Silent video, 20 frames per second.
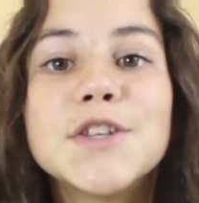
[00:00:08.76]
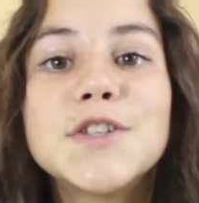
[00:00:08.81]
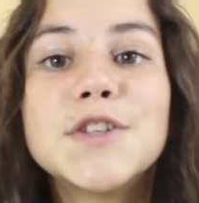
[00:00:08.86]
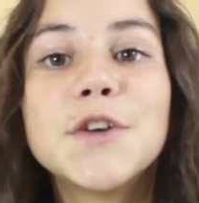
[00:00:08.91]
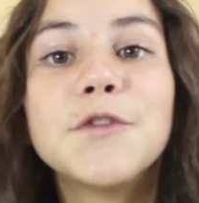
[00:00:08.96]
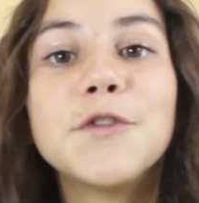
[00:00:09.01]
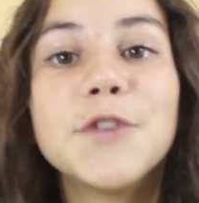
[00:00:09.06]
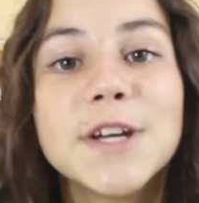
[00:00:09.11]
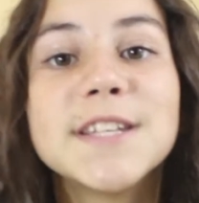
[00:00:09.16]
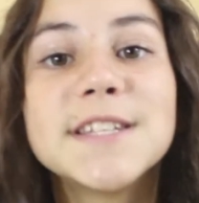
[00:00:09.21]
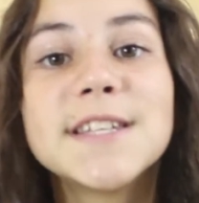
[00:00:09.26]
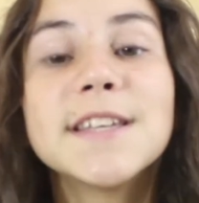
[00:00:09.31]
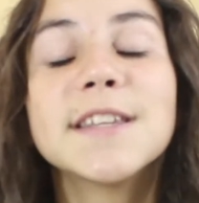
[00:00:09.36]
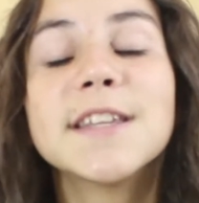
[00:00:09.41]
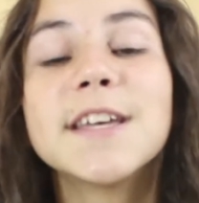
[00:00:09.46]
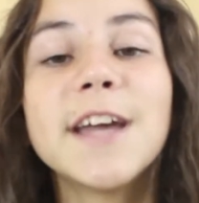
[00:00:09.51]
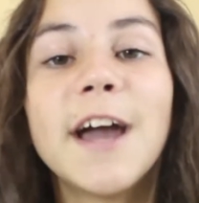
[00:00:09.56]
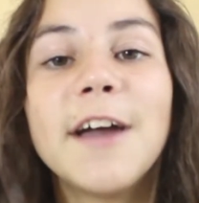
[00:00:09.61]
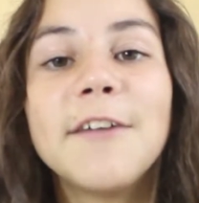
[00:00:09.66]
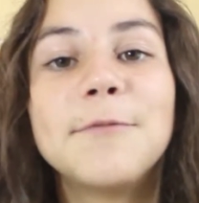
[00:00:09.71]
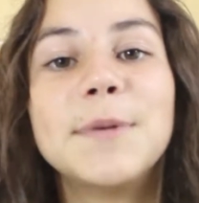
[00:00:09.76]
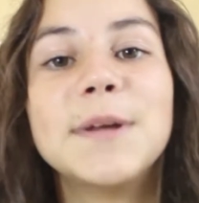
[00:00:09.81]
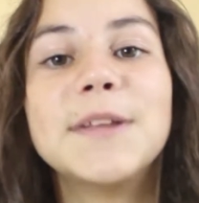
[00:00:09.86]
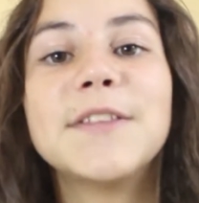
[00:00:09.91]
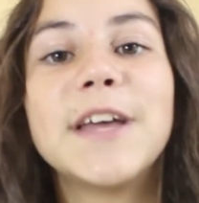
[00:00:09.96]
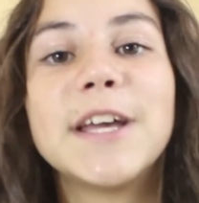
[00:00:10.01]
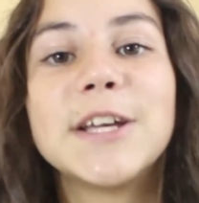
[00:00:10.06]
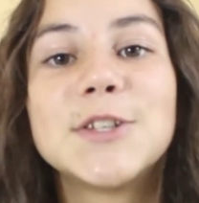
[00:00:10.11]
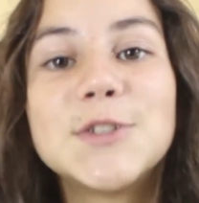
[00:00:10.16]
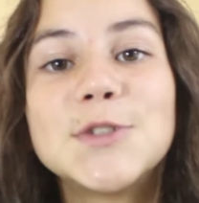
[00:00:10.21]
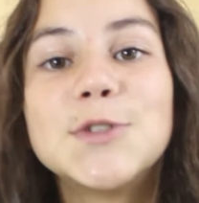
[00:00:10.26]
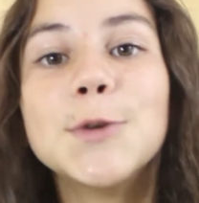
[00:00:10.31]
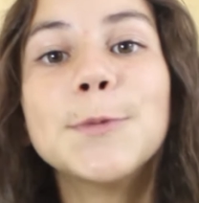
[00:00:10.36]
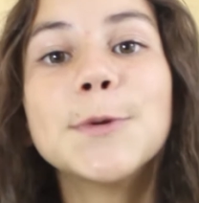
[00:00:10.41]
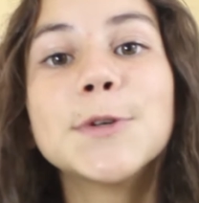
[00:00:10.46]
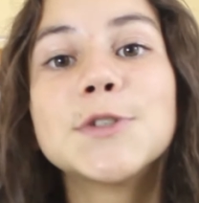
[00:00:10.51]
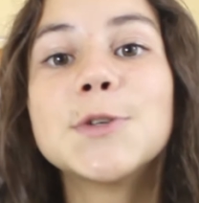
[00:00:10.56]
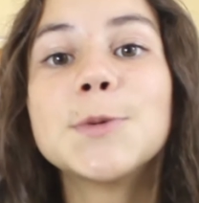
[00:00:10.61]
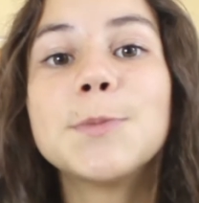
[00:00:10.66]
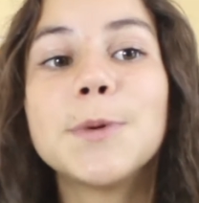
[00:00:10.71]
So recently I've been like
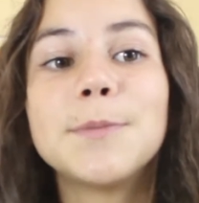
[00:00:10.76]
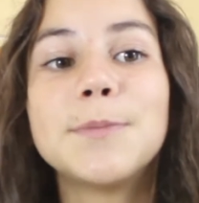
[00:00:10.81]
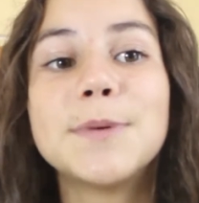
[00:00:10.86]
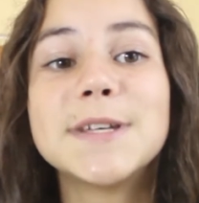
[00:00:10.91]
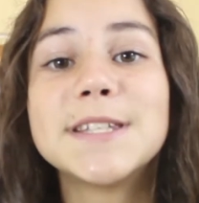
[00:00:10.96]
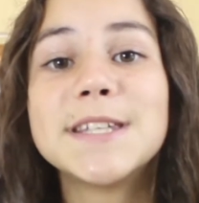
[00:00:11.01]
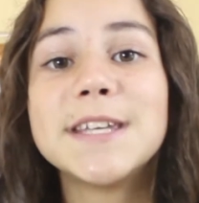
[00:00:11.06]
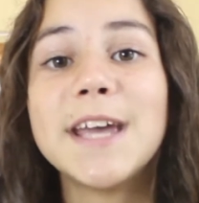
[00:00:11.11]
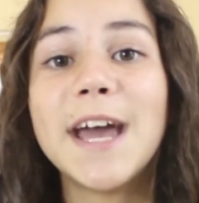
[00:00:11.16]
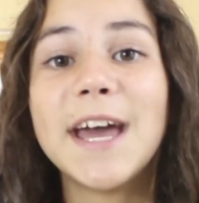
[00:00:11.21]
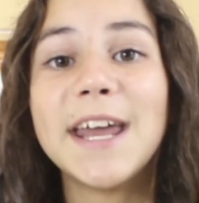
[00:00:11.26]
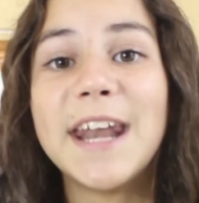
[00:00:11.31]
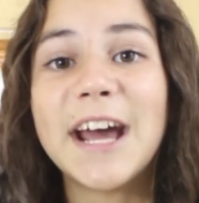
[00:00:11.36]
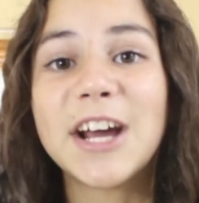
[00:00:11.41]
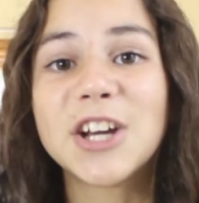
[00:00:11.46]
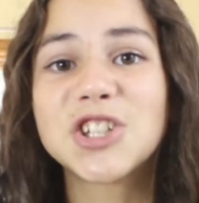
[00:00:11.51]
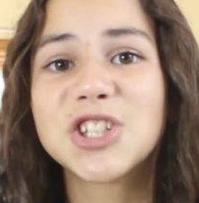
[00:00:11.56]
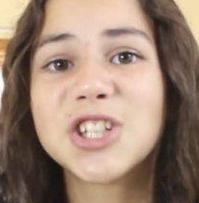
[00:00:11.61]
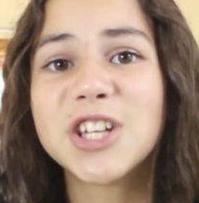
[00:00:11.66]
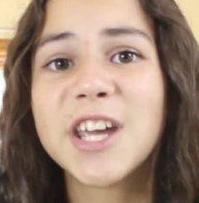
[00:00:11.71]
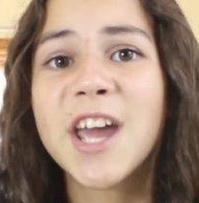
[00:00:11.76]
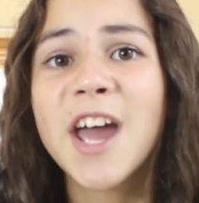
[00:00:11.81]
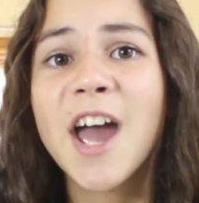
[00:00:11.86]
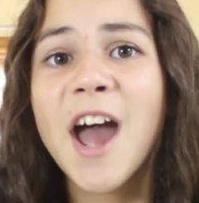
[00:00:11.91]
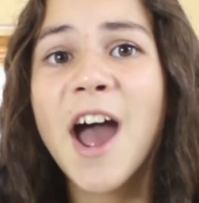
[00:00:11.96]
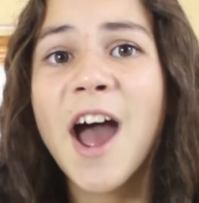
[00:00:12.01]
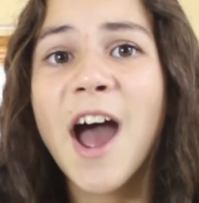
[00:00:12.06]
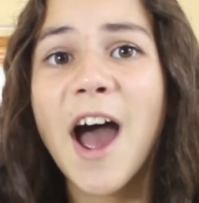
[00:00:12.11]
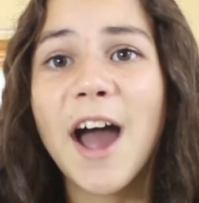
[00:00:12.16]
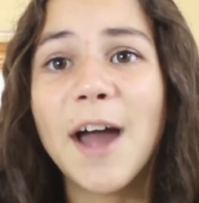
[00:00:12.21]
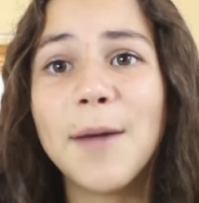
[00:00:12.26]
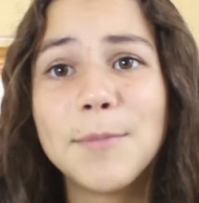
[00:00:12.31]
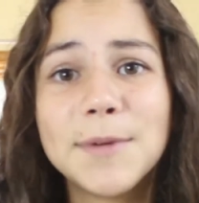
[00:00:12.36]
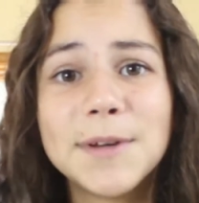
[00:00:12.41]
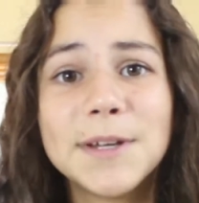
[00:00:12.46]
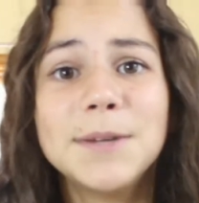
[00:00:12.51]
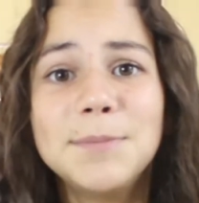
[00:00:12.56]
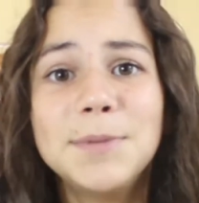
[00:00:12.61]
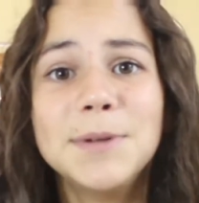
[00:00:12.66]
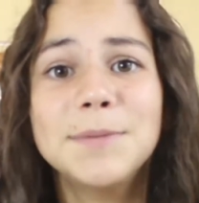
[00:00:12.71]
super, super busy and actually I'm
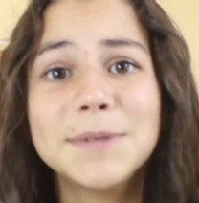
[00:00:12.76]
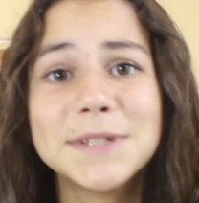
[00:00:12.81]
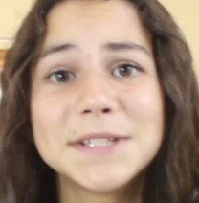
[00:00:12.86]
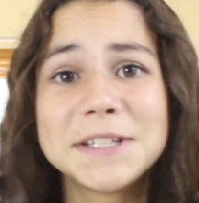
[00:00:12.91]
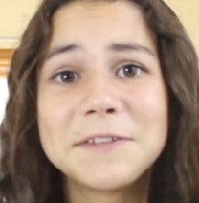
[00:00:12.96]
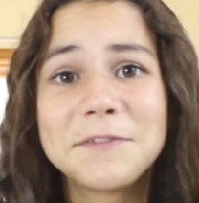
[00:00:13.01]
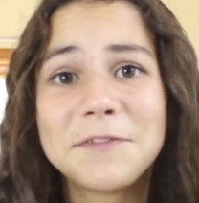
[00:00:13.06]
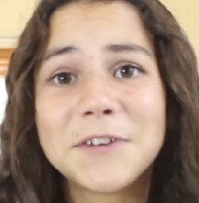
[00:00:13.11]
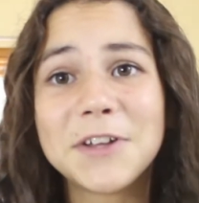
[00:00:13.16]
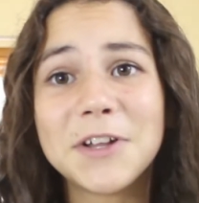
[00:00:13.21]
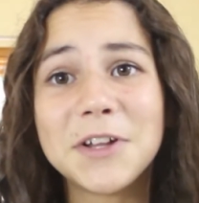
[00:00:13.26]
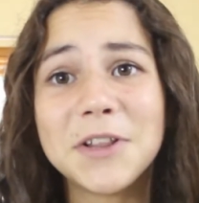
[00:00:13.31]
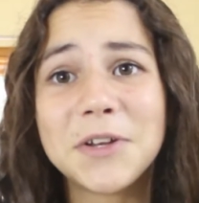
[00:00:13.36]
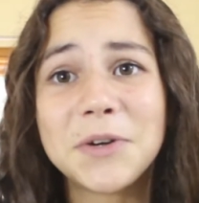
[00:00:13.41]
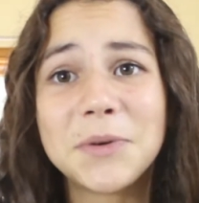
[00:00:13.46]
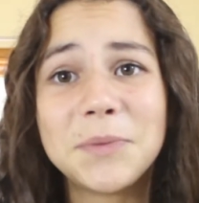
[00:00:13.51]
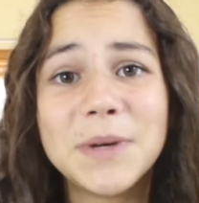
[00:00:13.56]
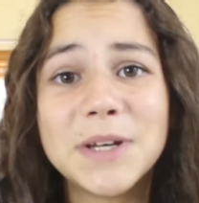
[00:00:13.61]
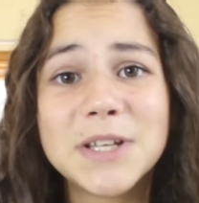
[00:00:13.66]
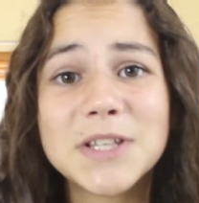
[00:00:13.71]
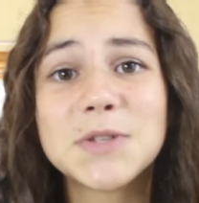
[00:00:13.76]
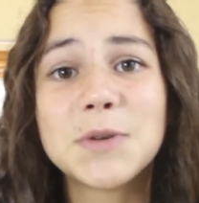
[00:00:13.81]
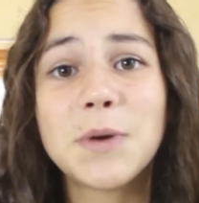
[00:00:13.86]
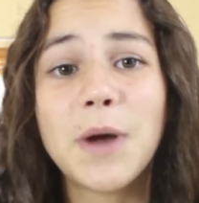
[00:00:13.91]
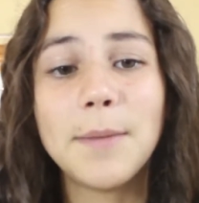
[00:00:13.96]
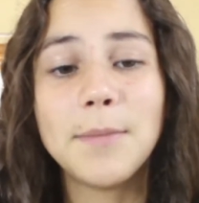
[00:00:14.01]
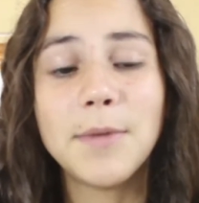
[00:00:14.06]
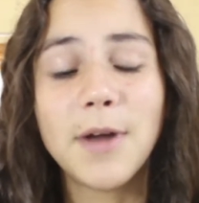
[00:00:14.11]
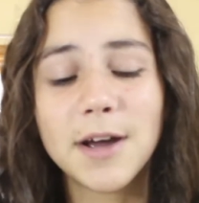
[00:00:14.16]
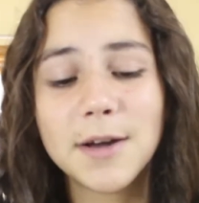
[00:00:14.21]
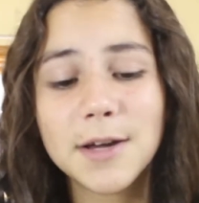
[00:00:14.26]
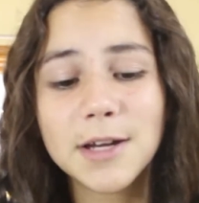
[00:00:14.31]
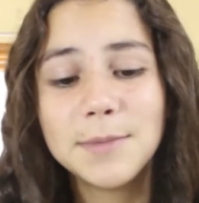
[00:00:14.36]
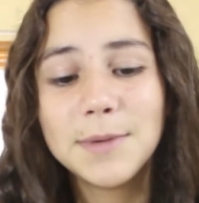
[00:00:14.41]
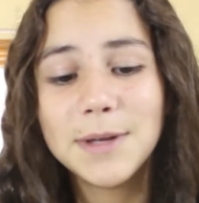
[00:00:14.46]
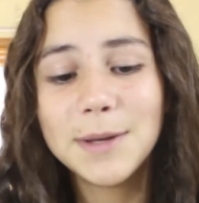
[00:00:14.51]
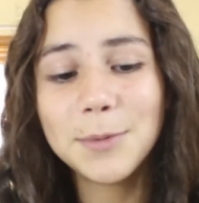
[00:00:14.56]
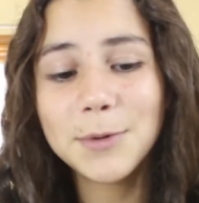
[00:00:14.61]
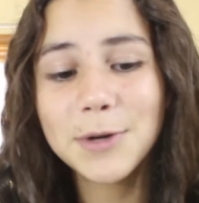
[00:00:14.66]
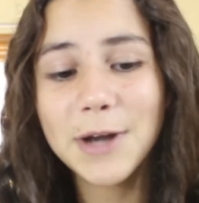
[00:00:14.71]
gonna be busy for a little bit so I'm not gonna
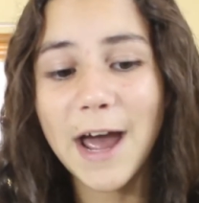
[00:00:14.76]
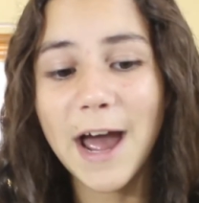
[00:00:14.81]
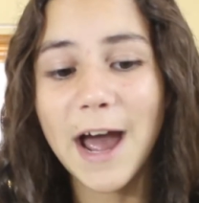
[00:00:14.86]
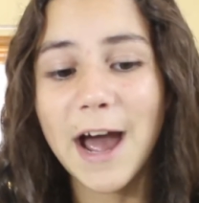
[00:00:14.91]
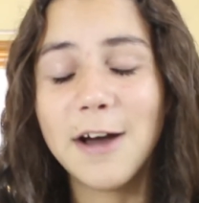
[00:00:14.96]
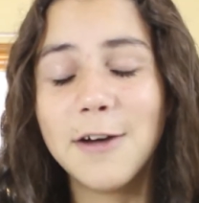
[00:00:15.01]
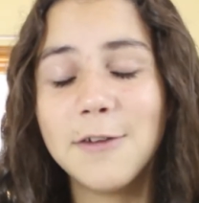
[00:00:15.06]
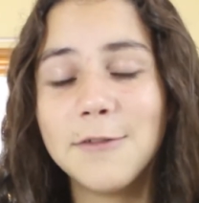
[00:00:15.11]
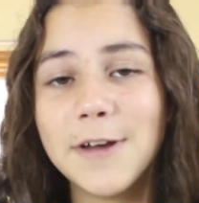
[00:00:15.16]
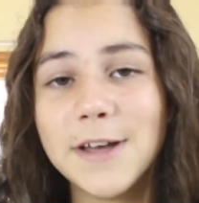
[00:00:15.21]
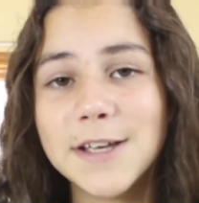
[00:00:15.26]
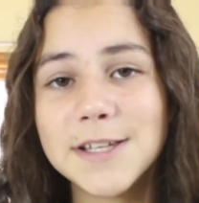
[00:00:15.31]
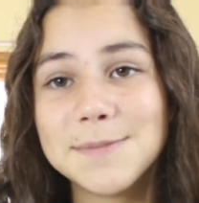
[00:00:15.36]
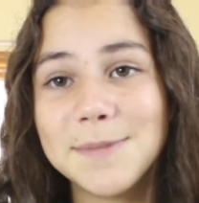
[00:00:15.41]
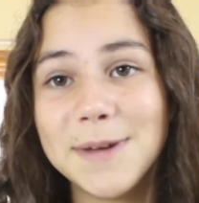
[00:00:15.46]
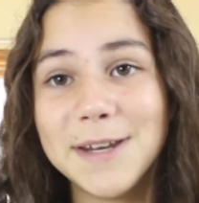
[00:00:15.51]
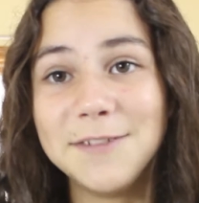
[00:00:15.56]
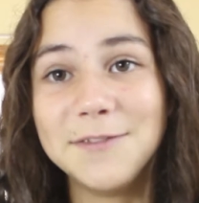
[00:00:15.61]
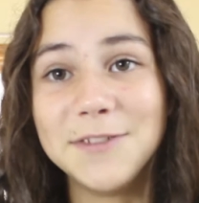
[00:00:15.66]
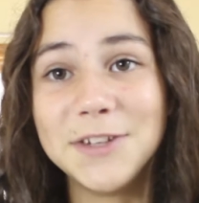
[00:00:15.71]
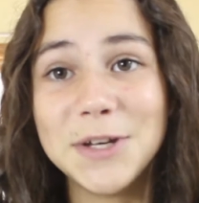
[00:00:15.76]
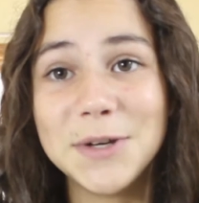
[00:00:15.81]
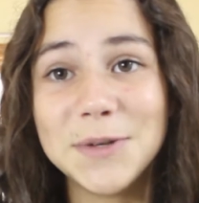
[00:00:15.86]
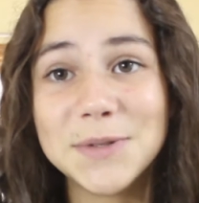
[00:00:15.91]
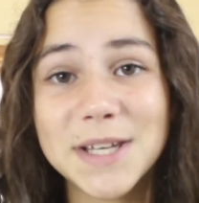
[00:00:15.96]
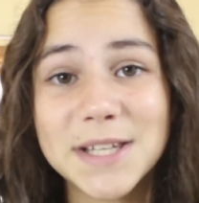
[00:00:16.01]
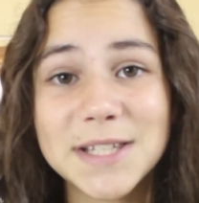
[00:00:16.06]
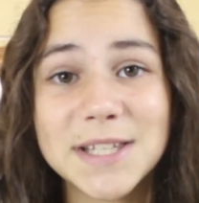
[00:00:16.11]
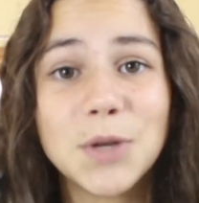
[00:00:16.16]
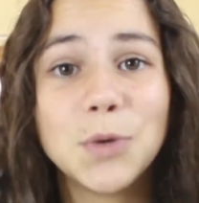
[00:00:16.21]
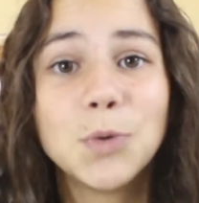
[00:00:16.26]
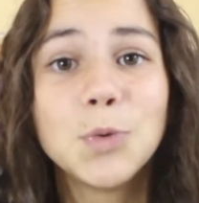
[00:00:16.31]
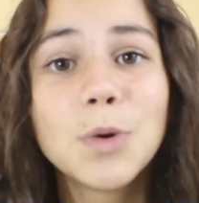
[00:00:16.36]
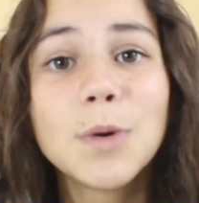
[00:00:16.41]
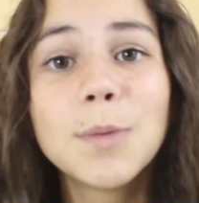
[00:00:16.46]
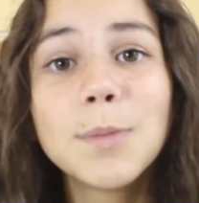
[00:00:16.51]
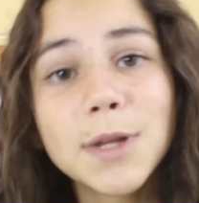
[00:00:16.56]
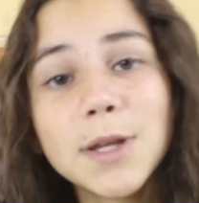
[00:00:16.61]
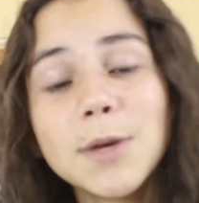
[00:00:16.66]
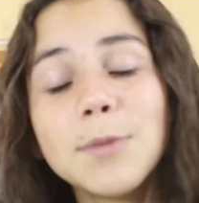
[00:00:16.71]
be able to have as many videos as I
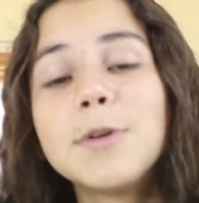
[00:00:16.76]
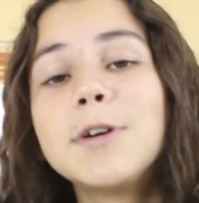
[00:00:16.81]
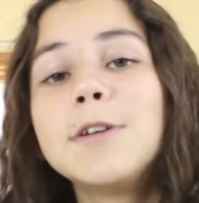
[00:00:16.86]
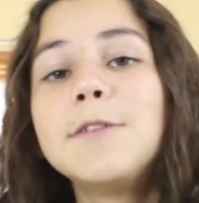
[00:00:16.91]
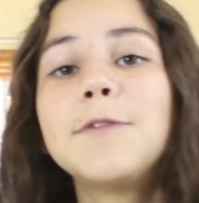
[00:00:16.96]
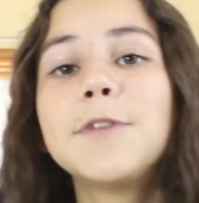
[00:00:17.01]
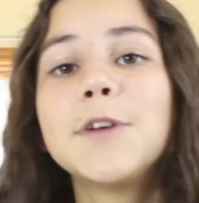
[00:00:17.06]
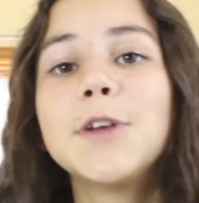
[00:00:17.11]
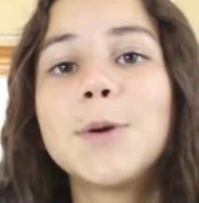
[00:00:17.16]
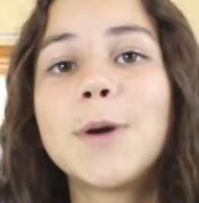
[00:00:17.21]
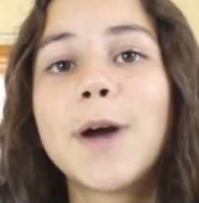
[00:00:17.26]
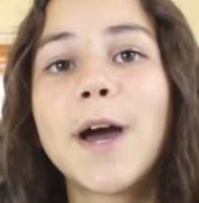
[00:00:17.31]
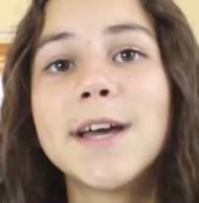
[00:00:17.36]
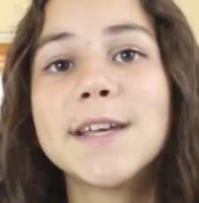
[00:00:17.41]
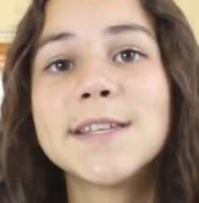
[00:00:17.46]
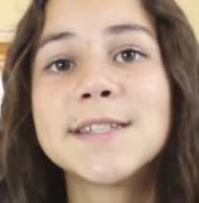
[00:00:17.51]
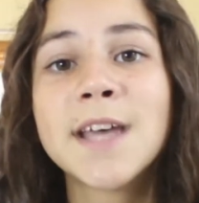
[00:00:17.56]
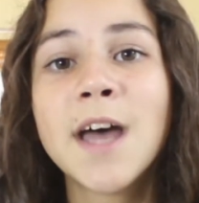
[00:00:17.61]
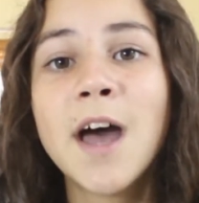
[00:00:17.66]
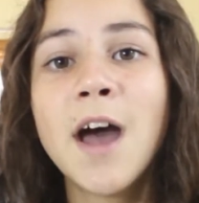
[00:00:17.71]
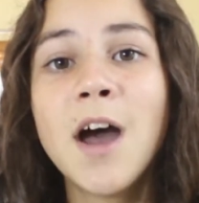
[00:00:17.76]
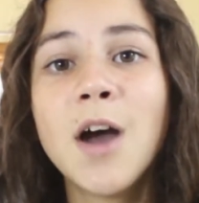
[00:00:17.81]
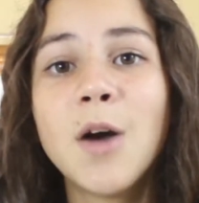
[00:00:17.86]
normally would for you guys,